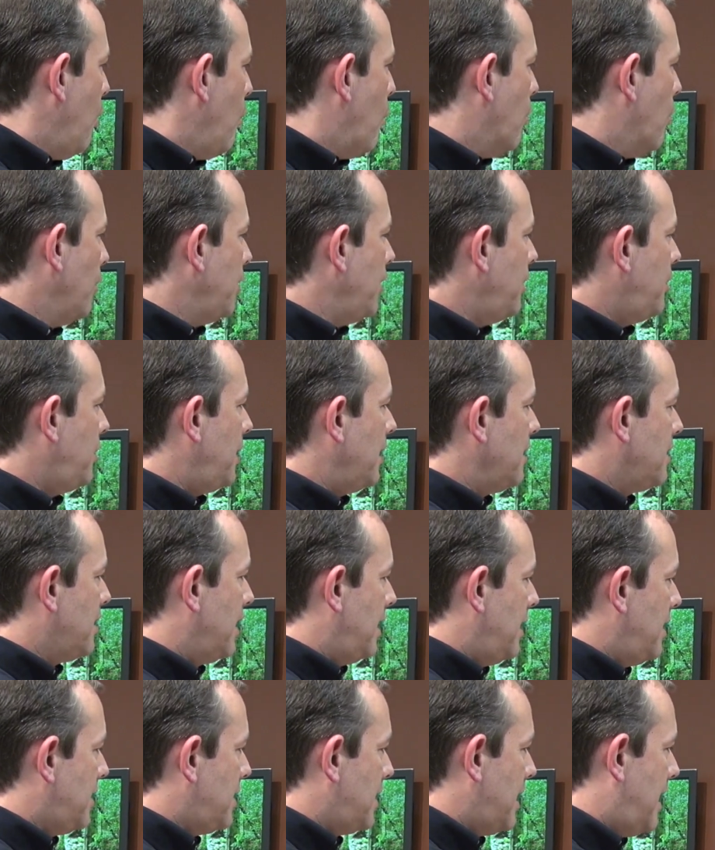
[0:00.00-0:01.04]
One of the things
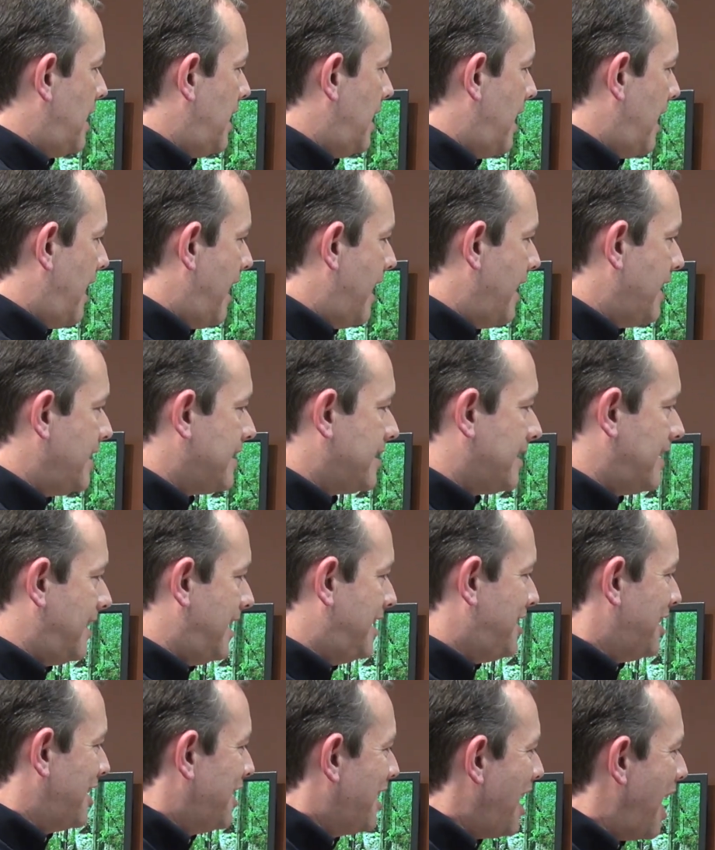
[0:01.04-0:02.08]
that you see is
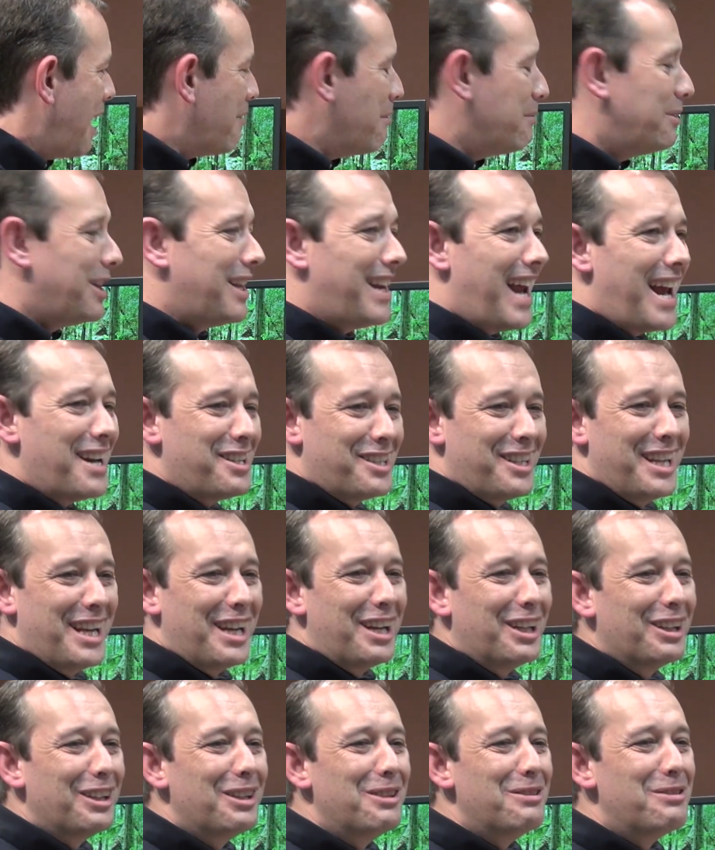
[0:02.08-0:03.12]
it's a camera that actually
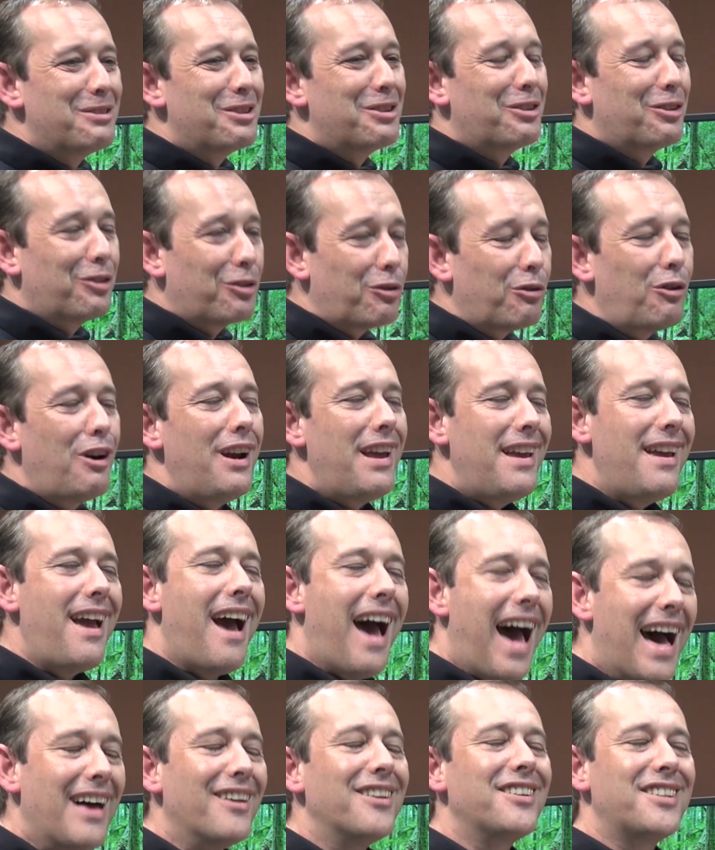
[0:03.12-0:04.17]
includes 3
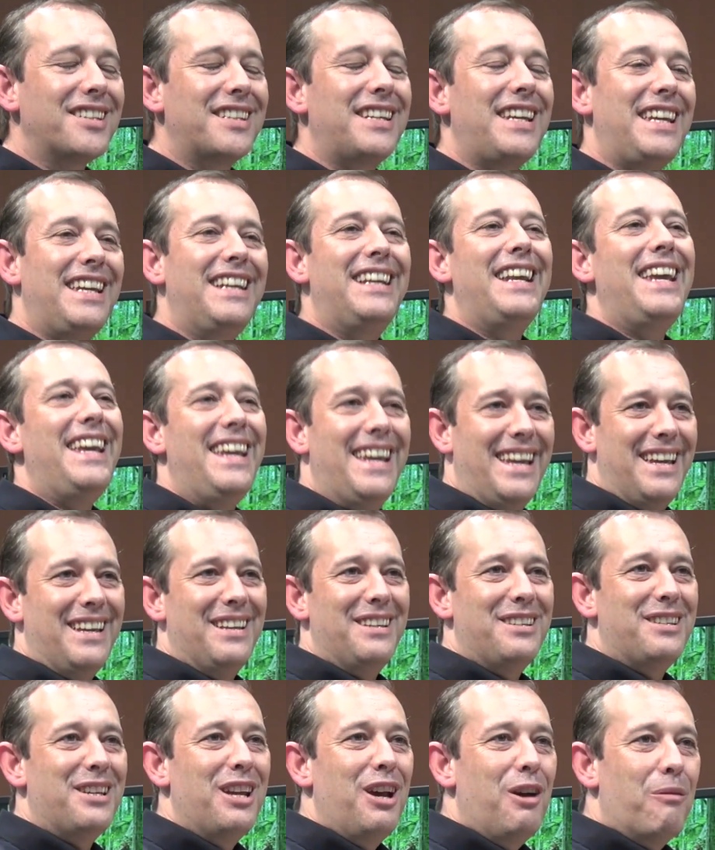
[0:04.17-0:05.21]

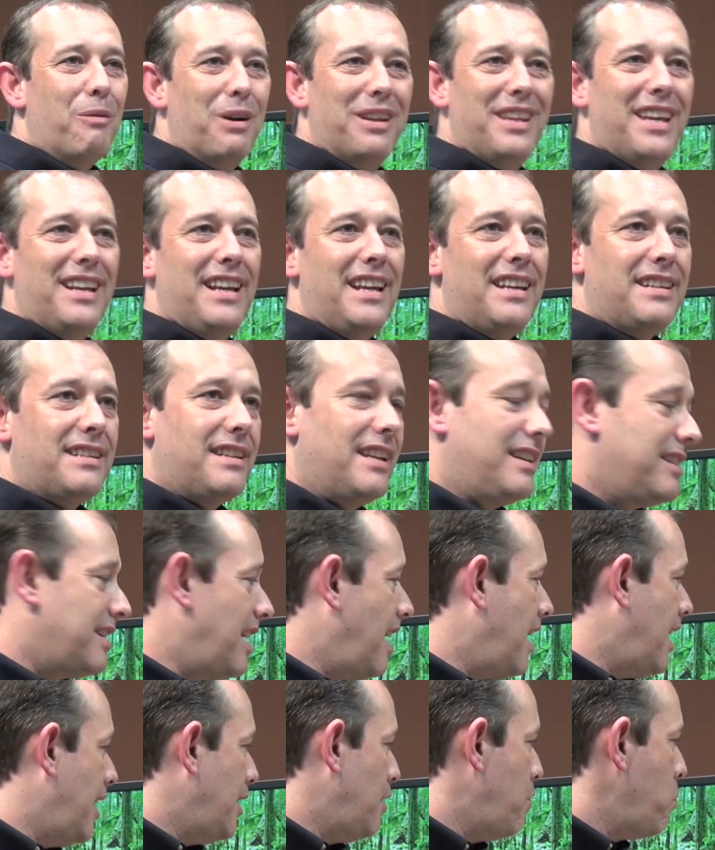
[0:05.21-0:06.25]
LCDs within its
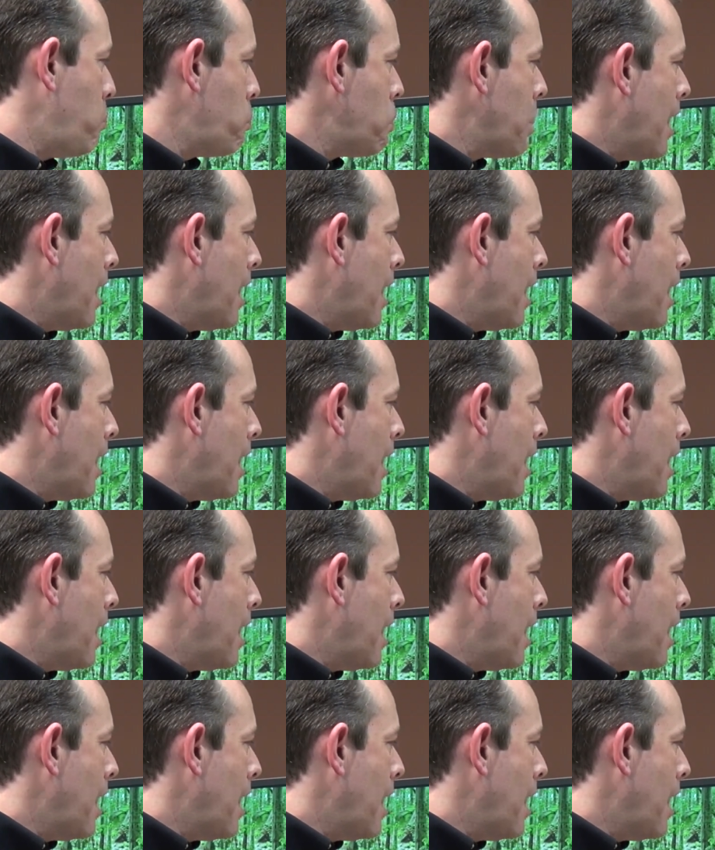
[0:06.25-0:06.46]
design.